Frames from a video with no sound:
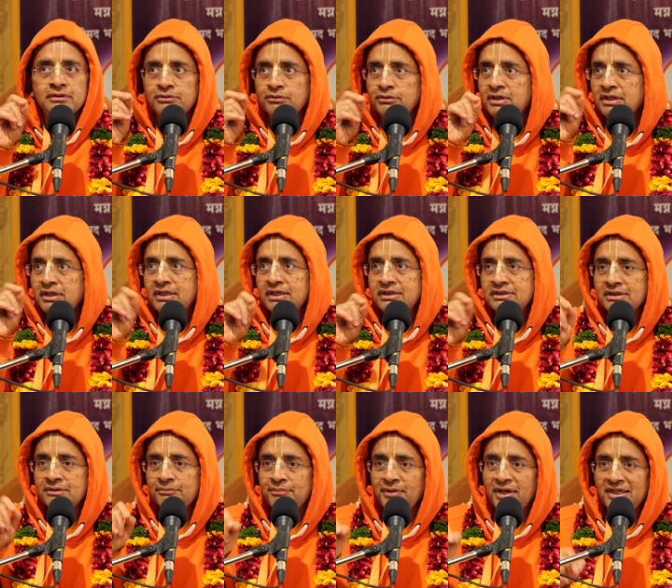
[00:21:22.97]
good in
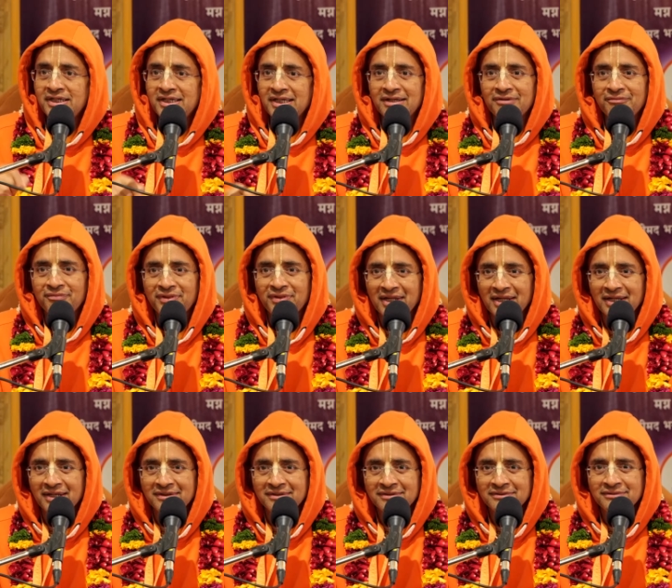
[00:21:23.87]
teaching painting
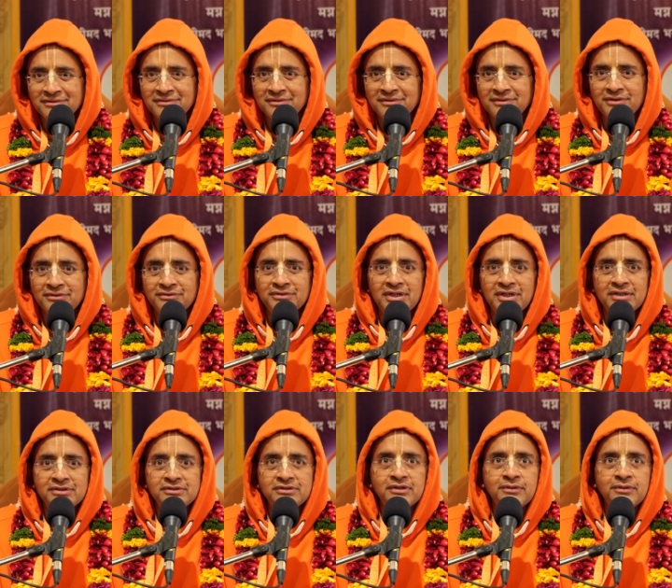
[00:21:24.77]
to children.